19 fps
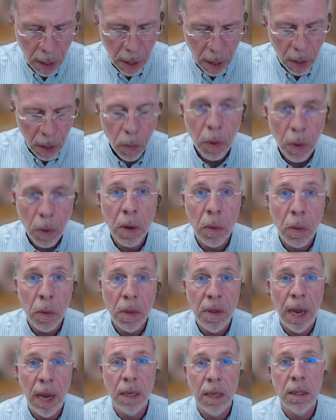We work with
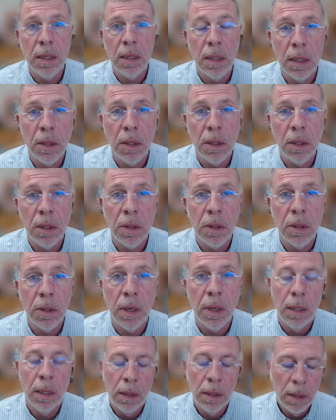tax assessor data
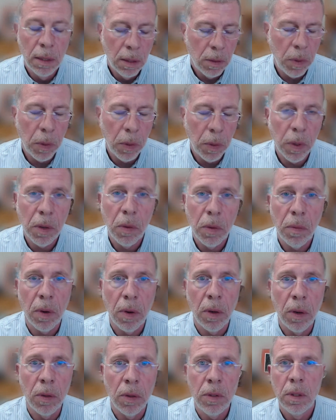we work with
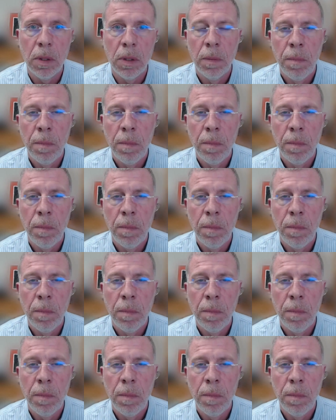roads,